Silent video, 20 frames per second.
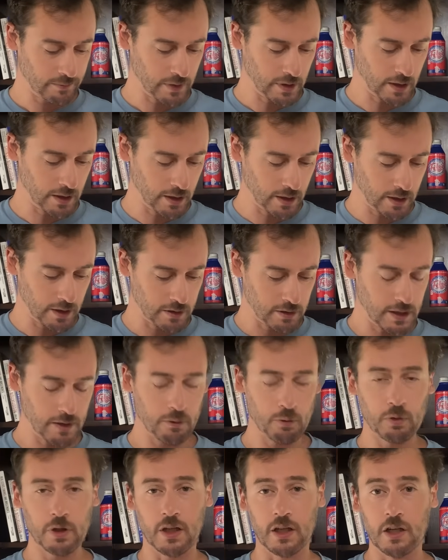You're
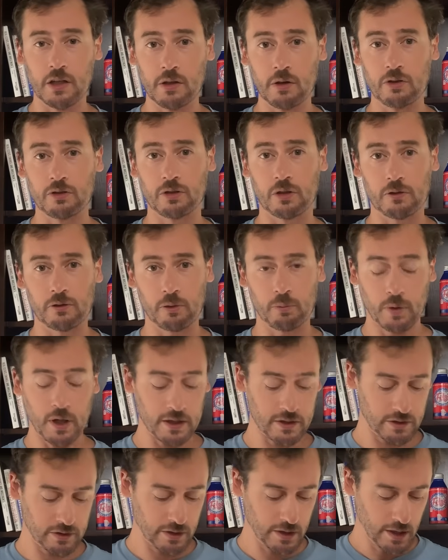never really going to use her for
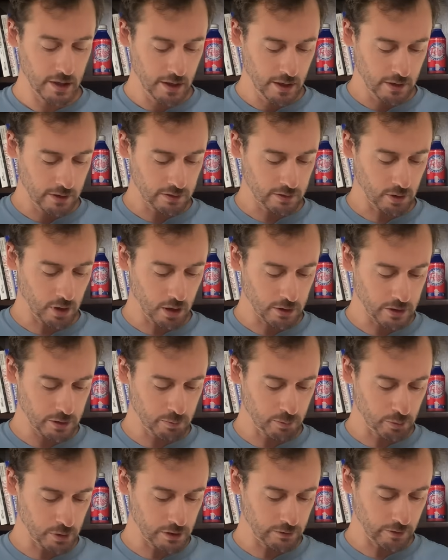much, so I'll
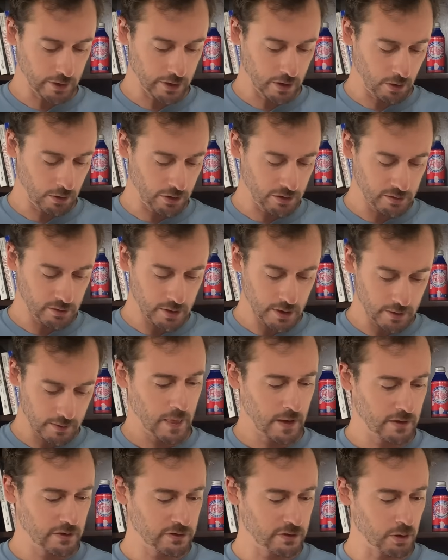just briefly go through it.
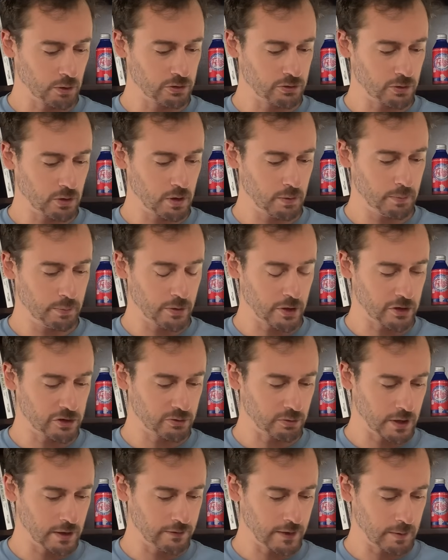Snowstorm, plus
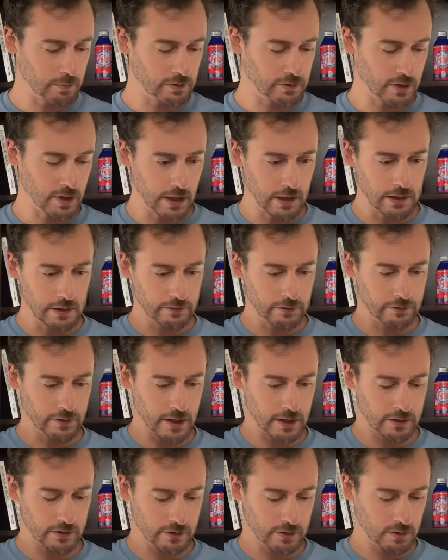25% area of
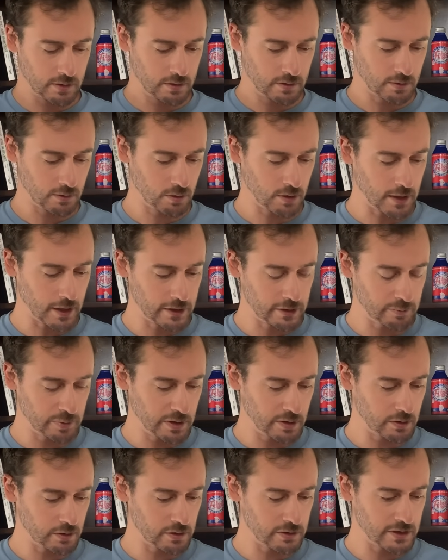effect, or Ice
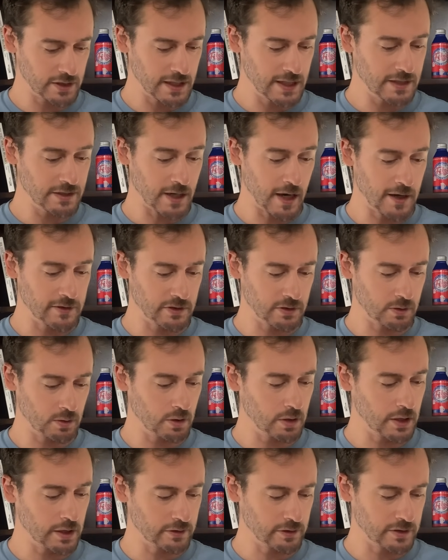Pillars. Each
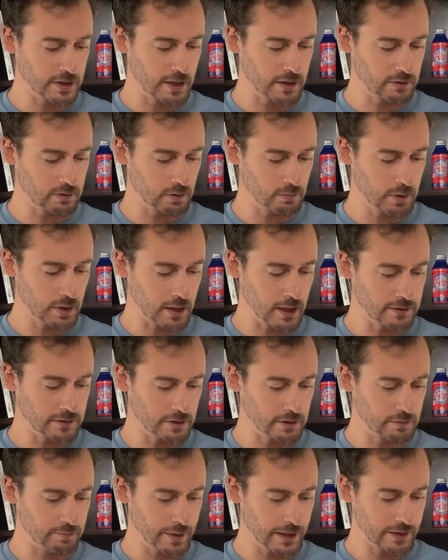icicle has a chance to emit
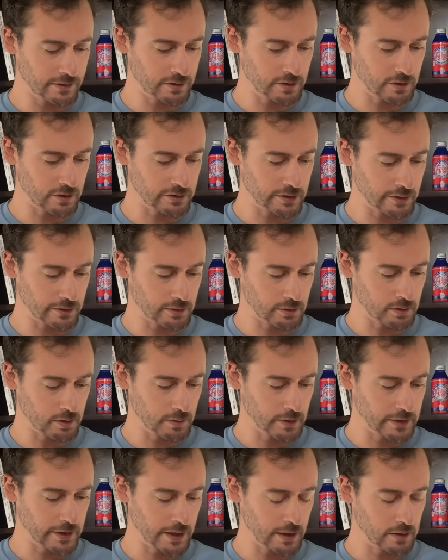icy spikes in a circle
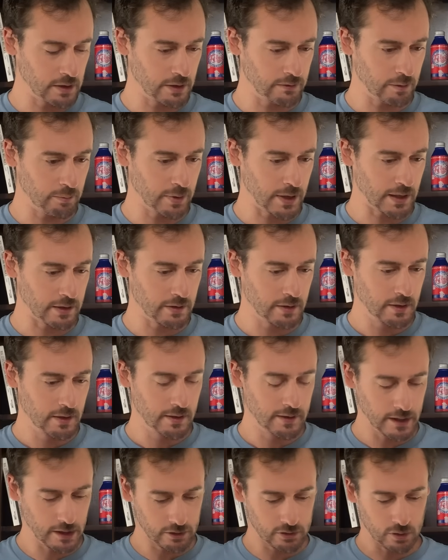around the area of impact.
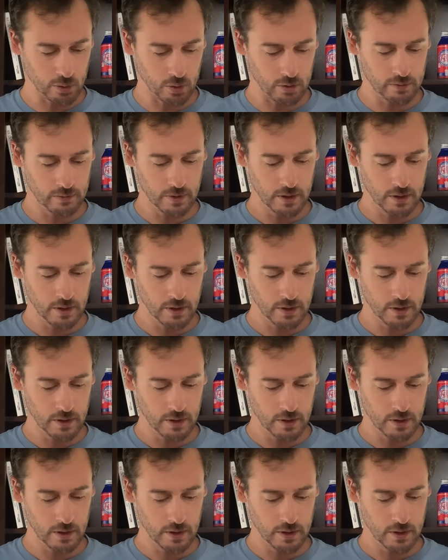That looks cool.